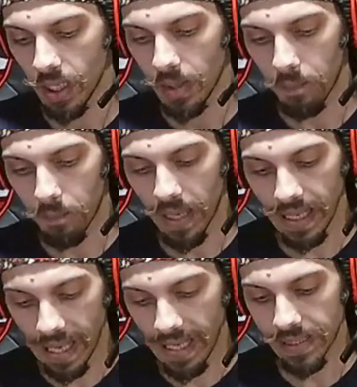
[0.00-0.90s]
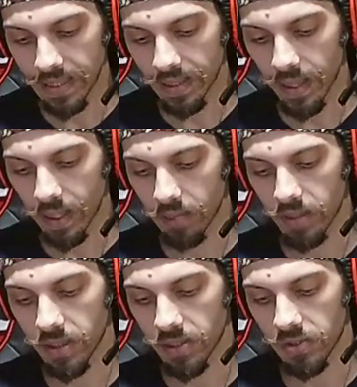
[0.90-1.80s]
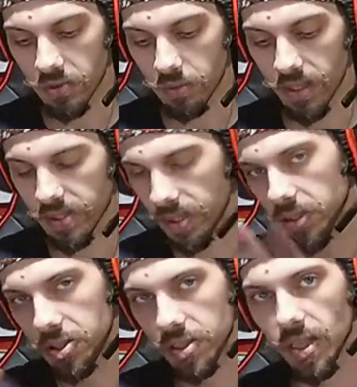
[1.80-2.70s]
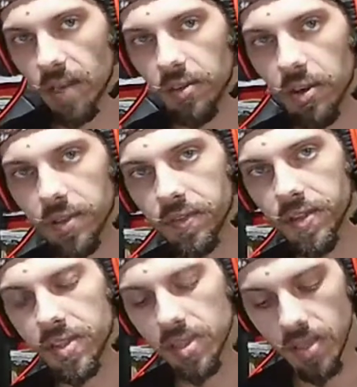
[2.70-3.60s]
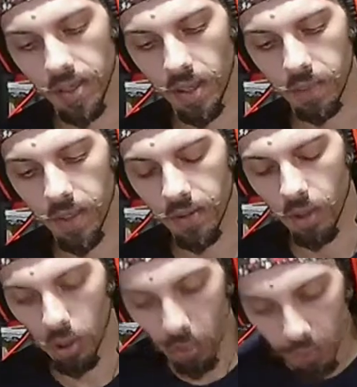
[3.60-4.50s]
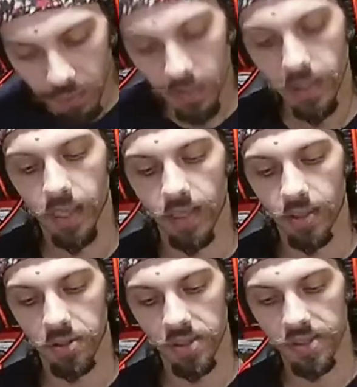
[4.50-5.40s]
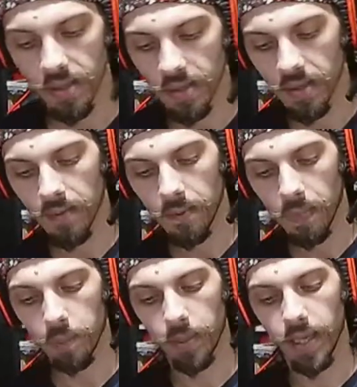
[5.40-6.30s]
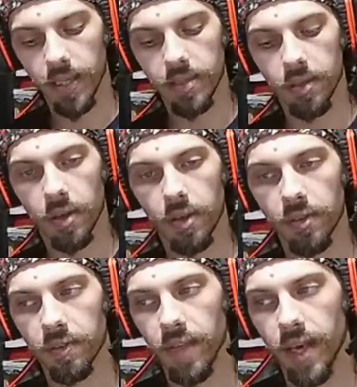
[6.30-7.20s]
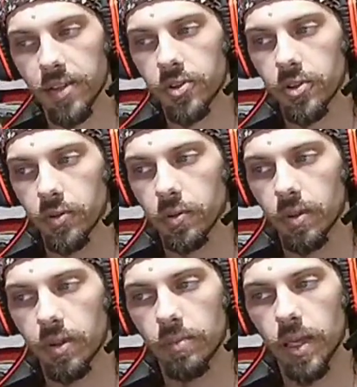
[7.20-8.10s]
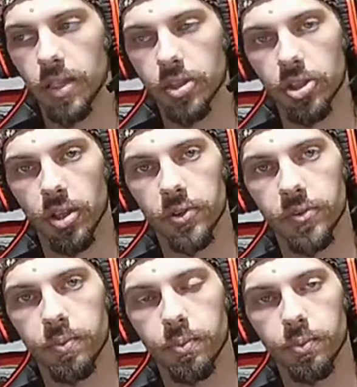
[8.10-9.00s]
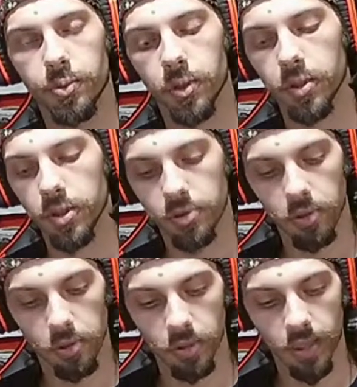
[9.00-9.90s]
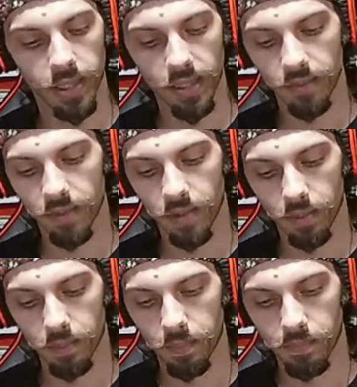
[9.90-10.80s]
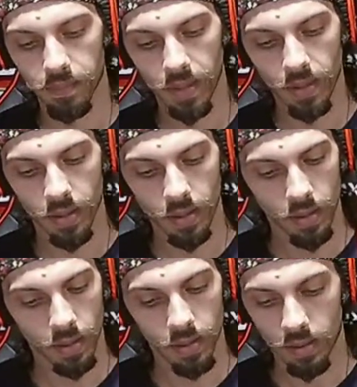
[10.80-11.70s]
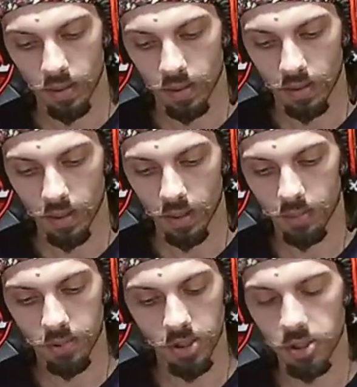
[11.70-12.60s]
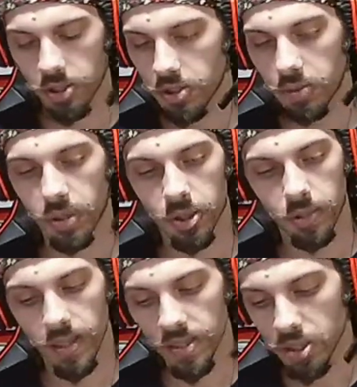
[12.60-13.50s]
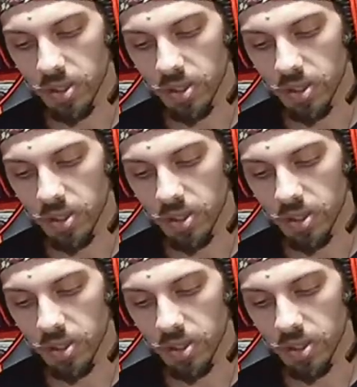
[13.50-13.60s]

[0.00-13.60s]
my end game is to basically just have all of this set up and hopefully I can just bind all of that to my Shuttle Pro controller. Like even um, uh, just, just doing the transitions